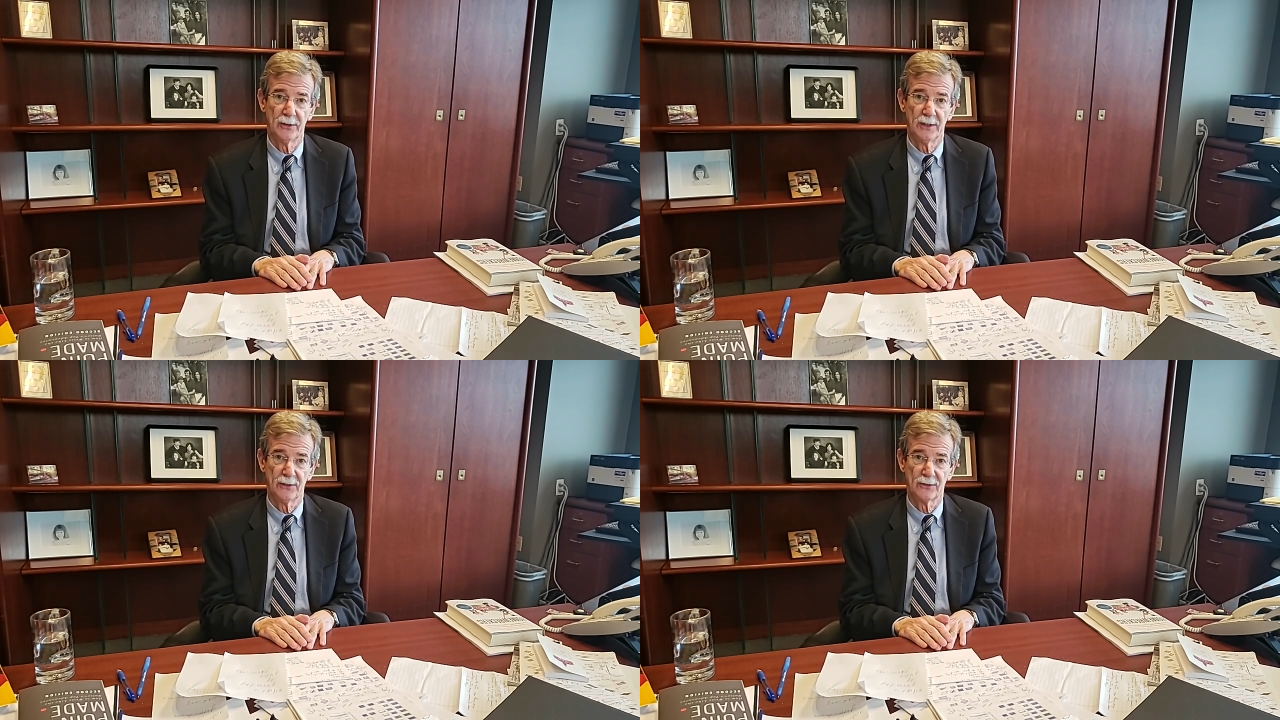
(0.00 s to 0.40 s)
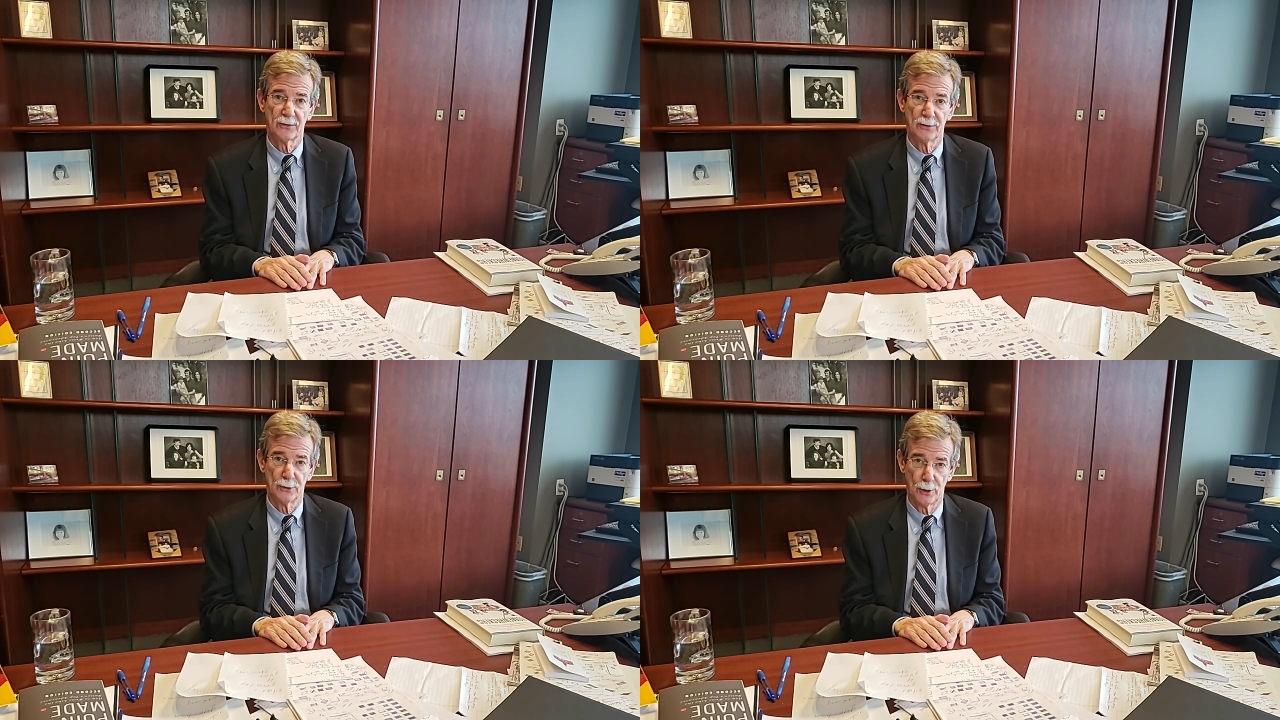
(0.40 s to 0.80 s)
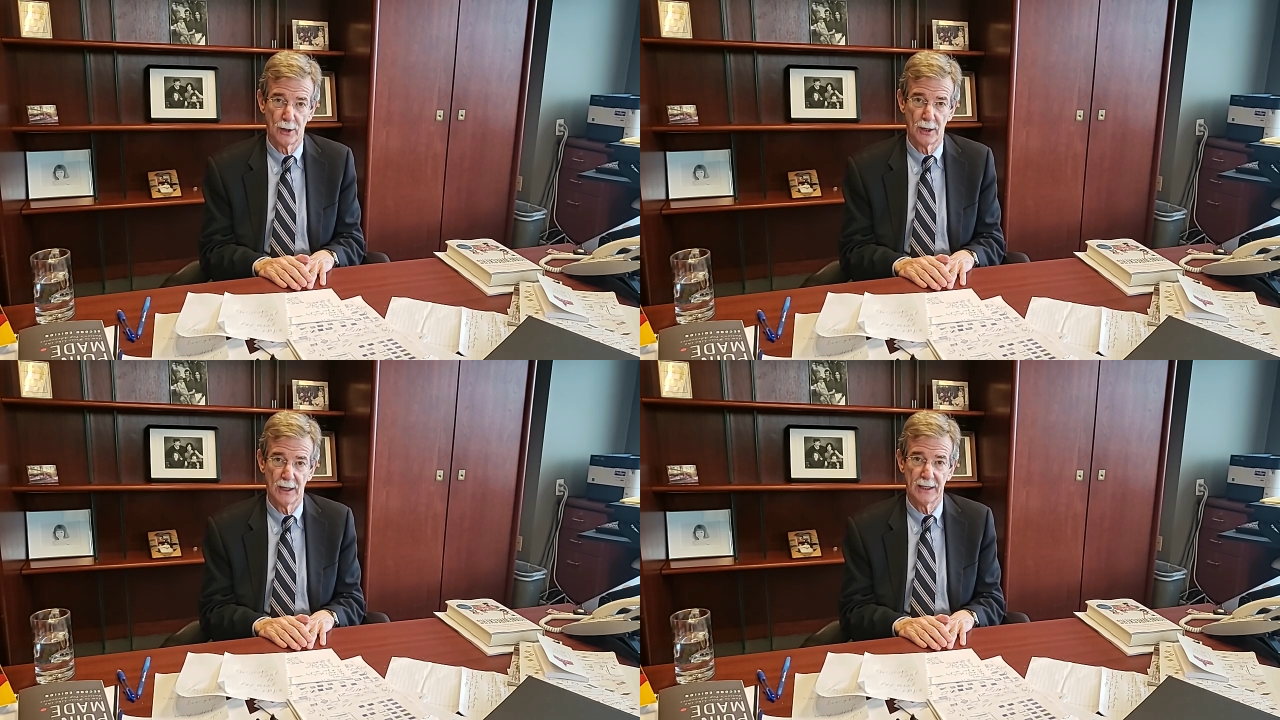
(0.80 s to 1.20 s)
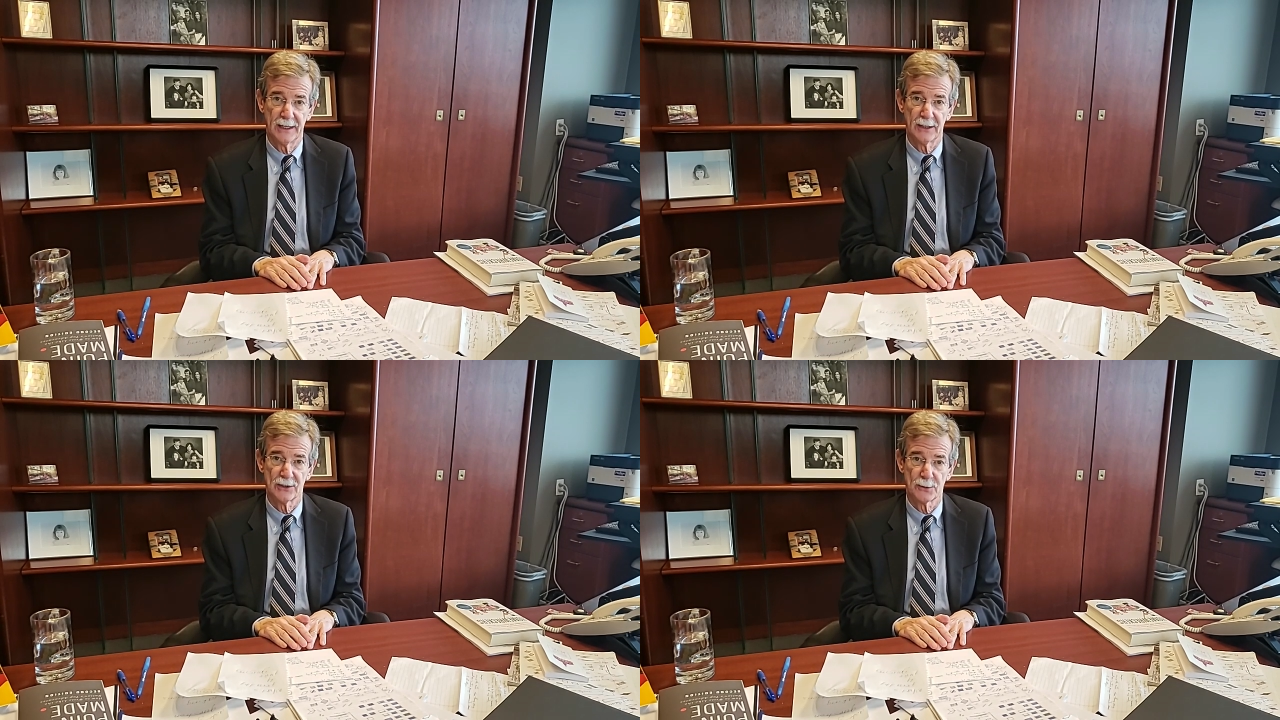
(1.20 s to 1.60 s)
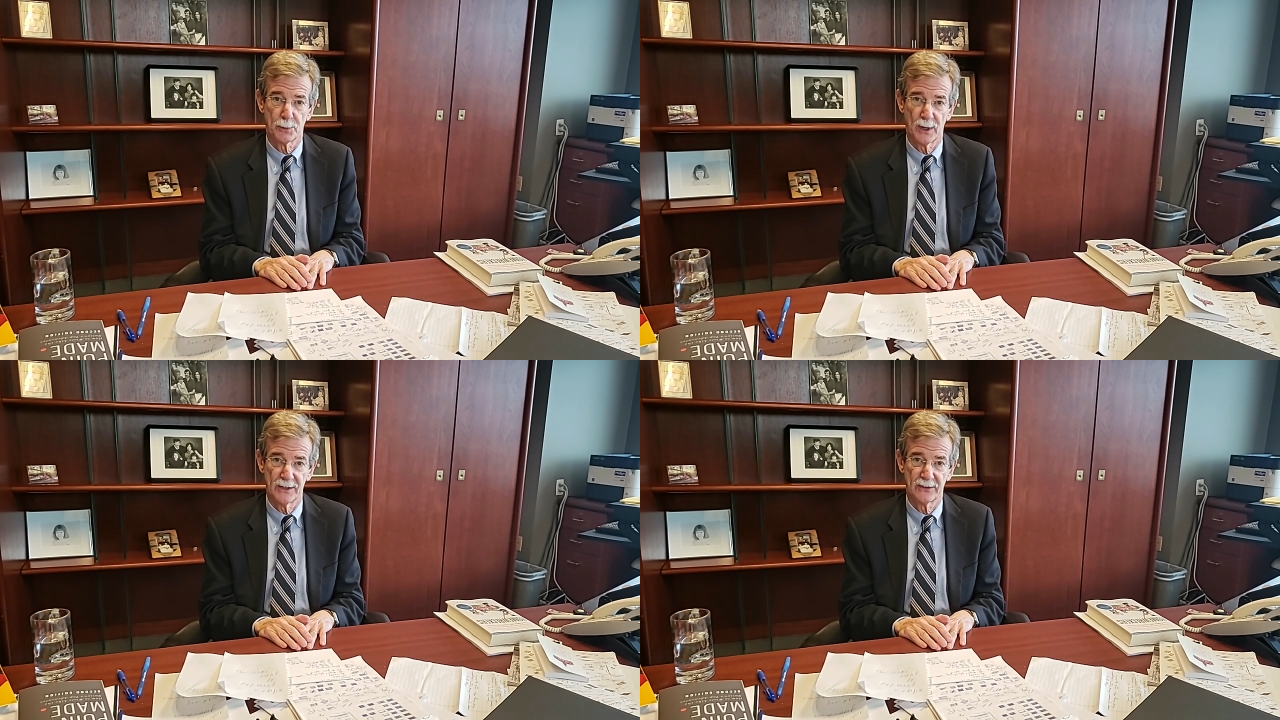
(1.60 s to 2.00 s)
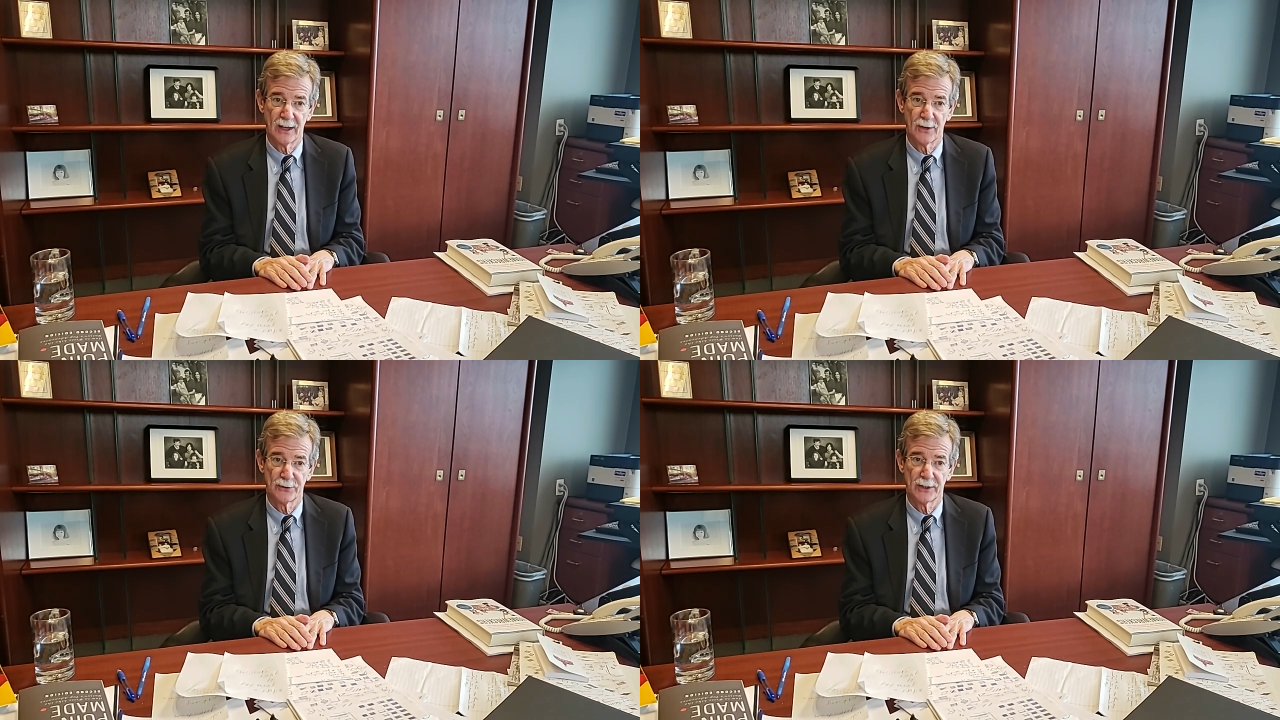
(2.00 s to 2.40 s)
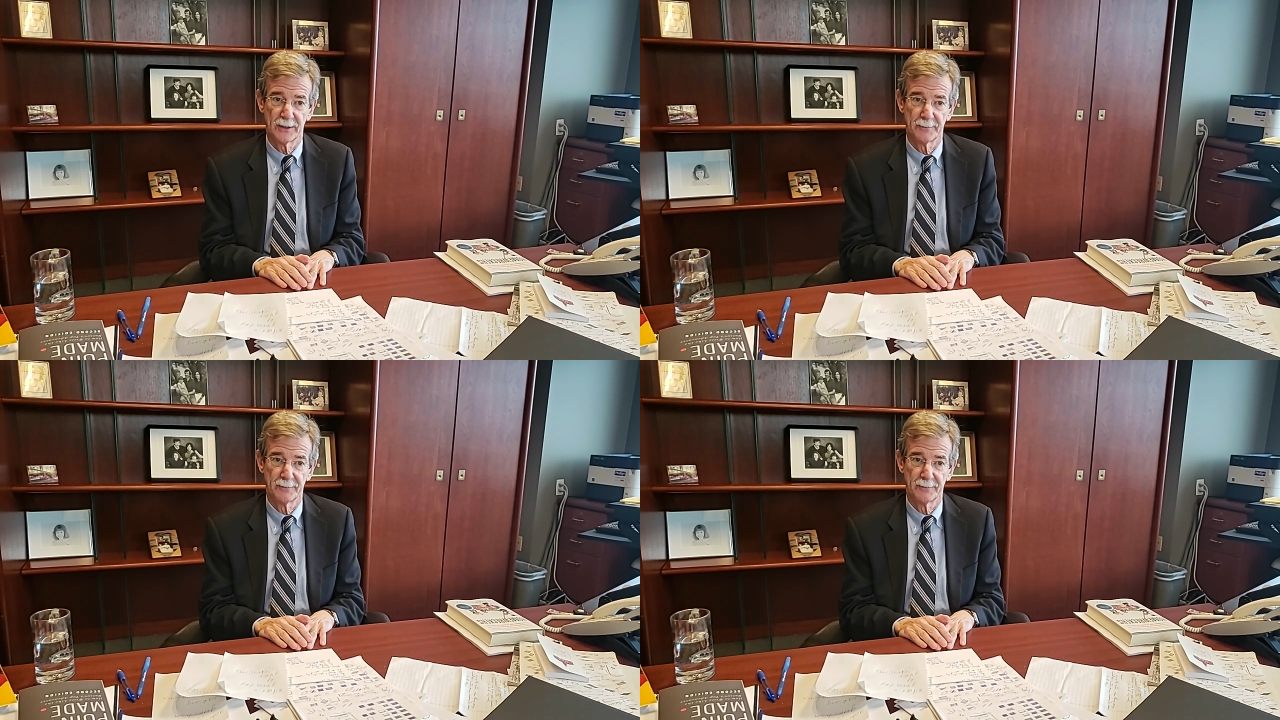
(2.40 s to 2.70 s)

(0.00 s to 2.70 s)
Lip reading: this law against price gouging.